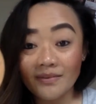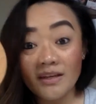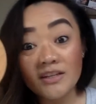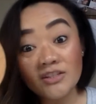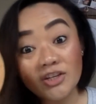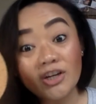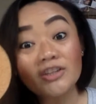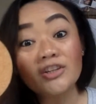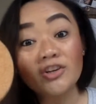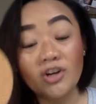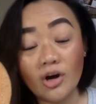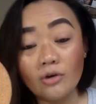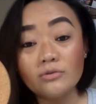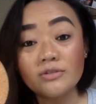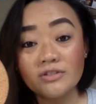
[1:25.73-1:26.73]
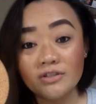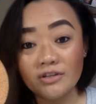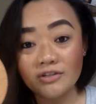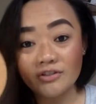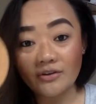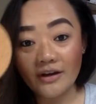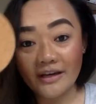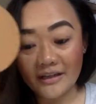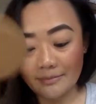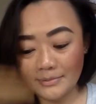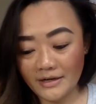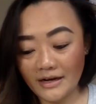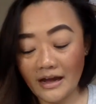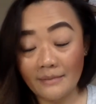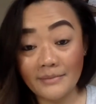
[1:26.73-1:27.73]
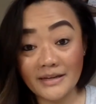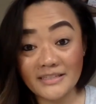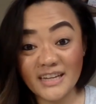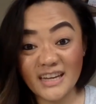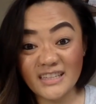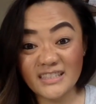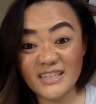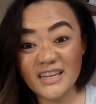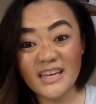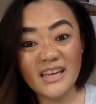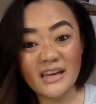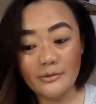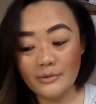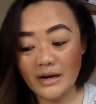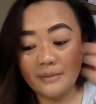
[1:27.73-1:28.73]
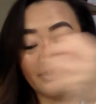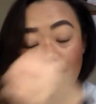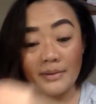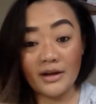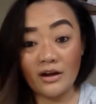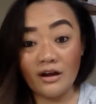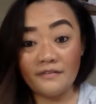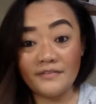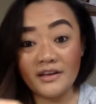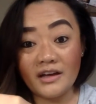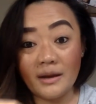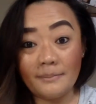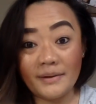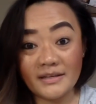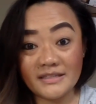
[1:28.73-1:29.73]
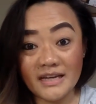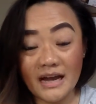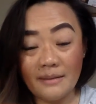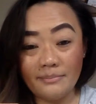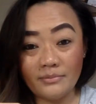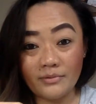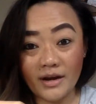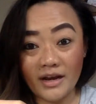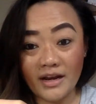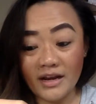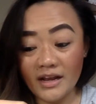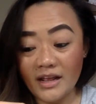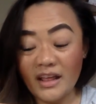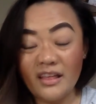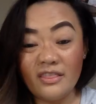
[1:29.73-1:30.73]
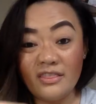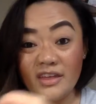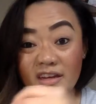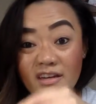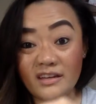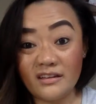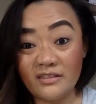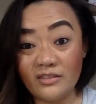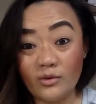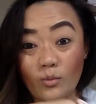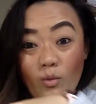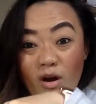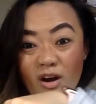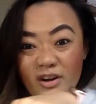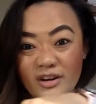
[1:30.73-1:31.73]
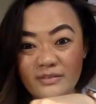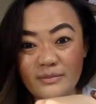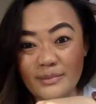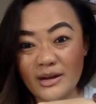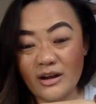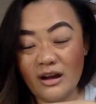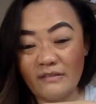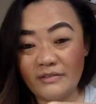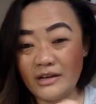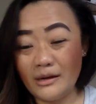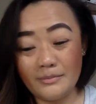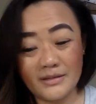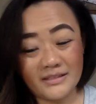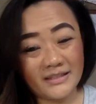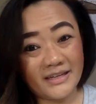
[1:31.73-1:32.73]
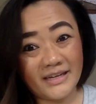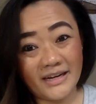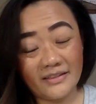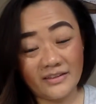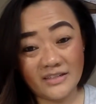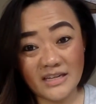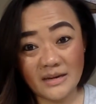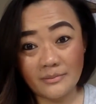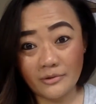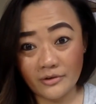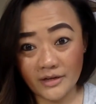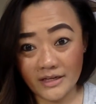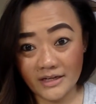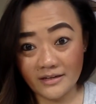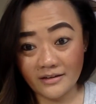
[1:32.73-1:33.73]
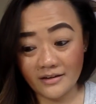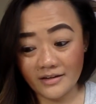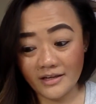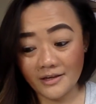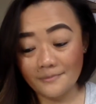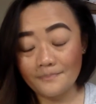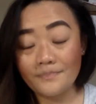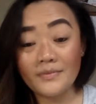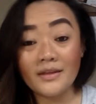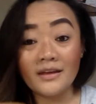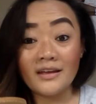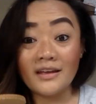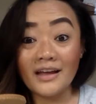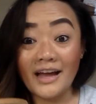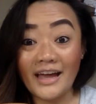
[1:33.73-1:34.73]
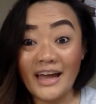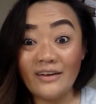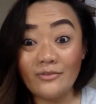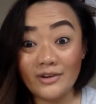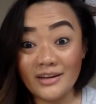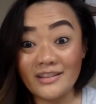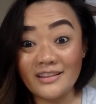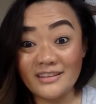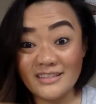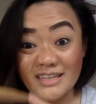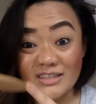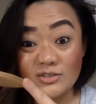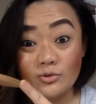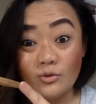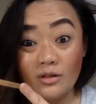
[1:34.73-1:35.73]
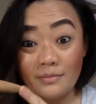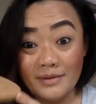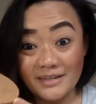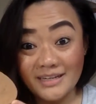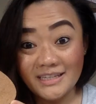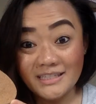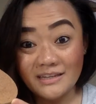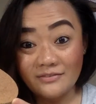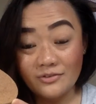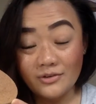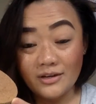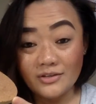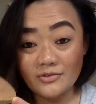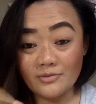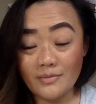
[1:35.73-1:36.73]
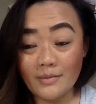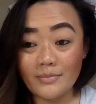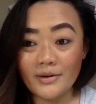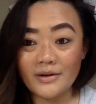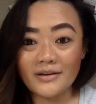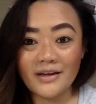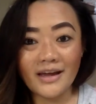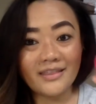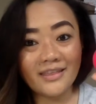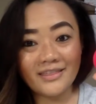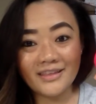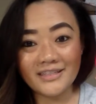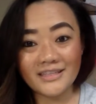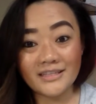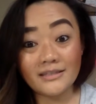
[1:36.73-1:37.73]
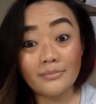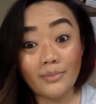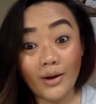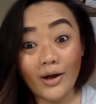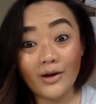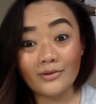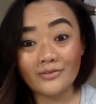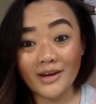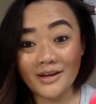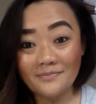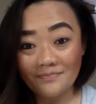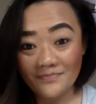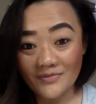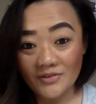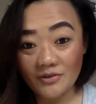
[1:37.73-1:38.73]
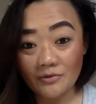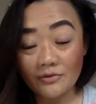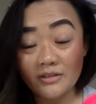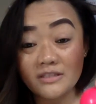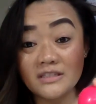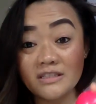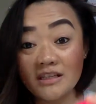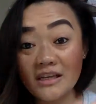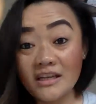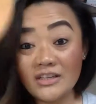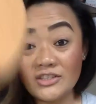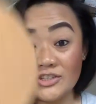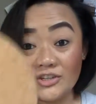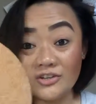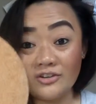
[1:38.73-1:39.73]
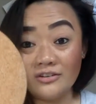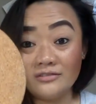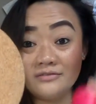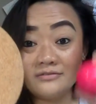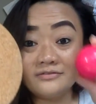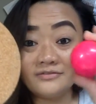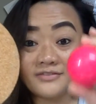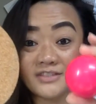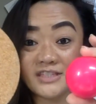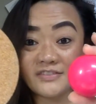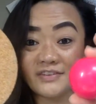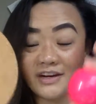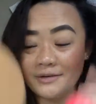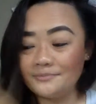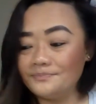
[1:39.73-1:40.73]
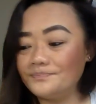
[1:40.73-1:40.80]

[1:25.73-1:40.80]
It's called a coaster, so I can put it on my desk, and when I put my coffee cup on top, right, then the water from my coffee cup doesn't get on the table and get it yucky. I have one of these at school on my desk, if you guys remember. And then this is a ball, right? So this circle, sphere.